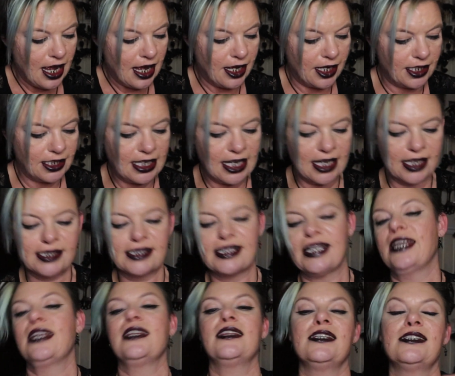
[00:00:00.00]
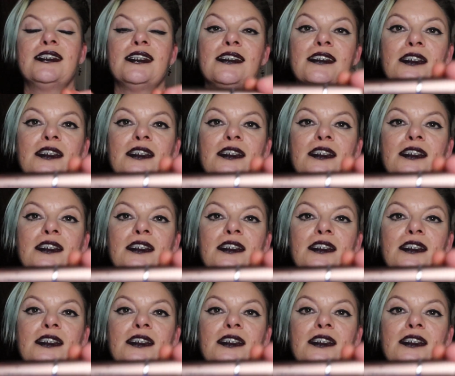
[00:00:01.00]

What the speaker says: And like I say, this is